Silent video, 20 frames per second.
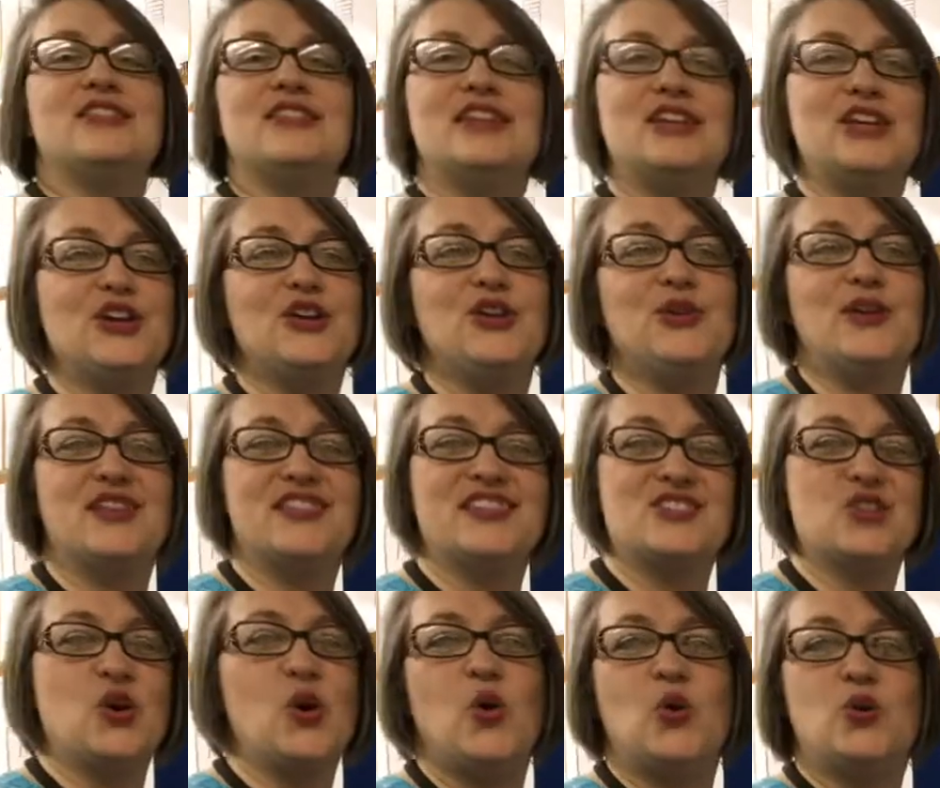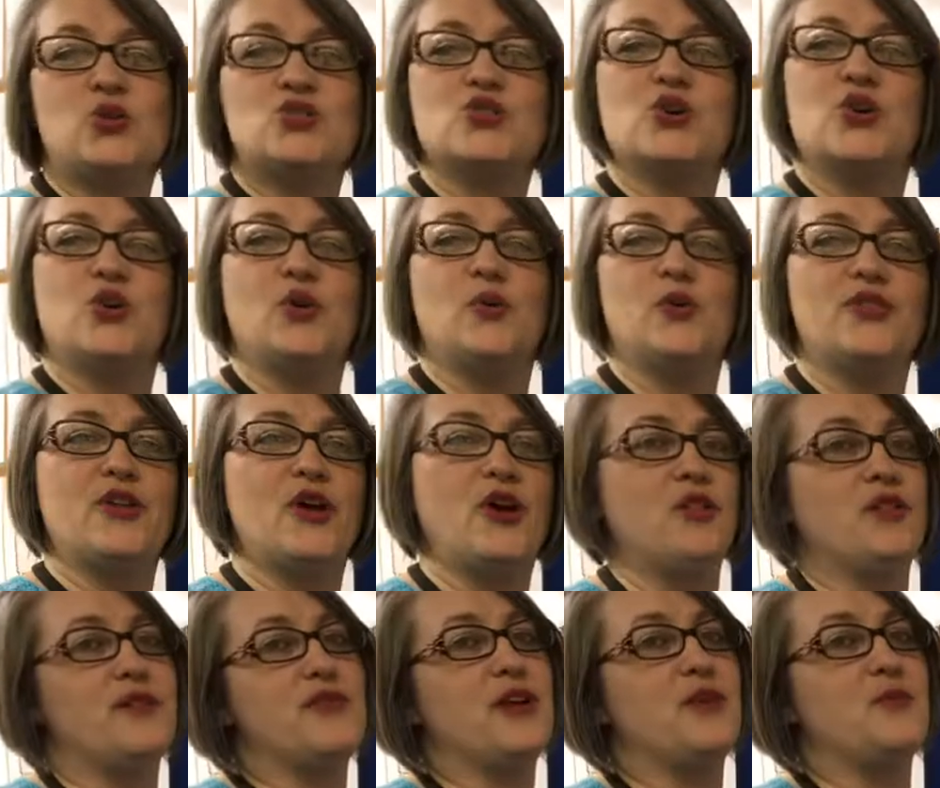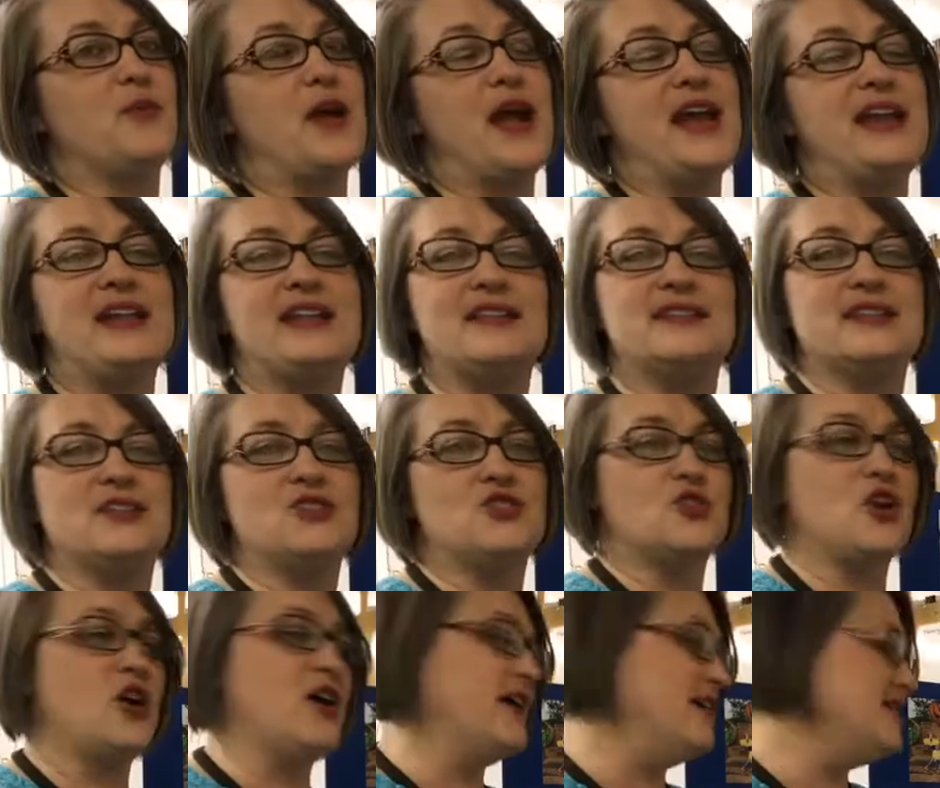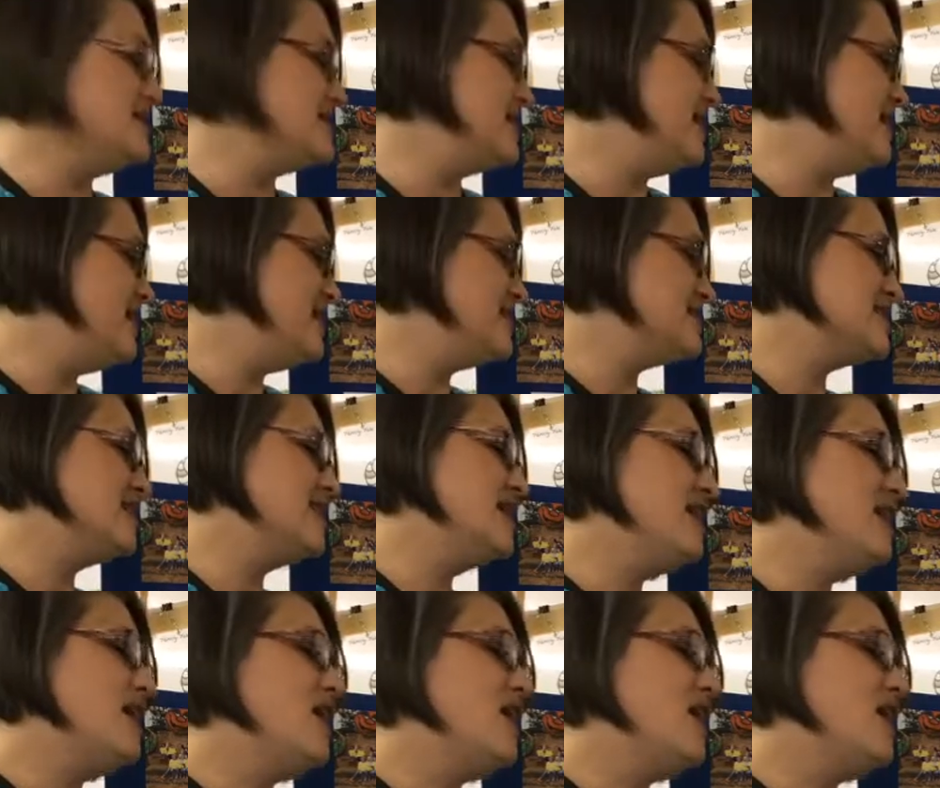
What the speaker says: the end of the year, you get this whole journal with all of their writings and drawings in it.